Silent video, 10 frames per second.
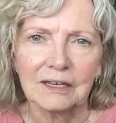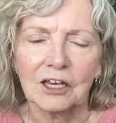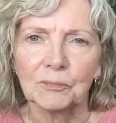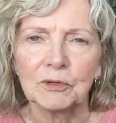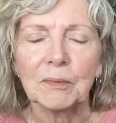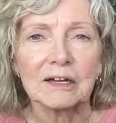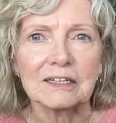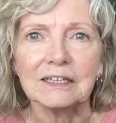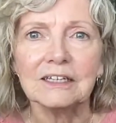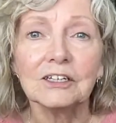help your body
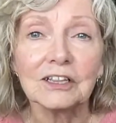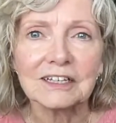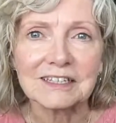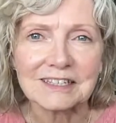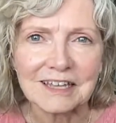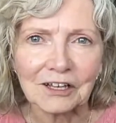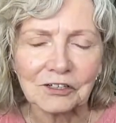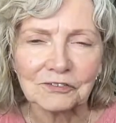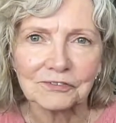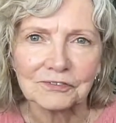heal
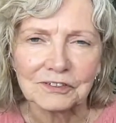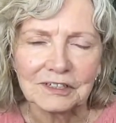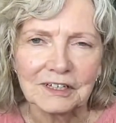itself,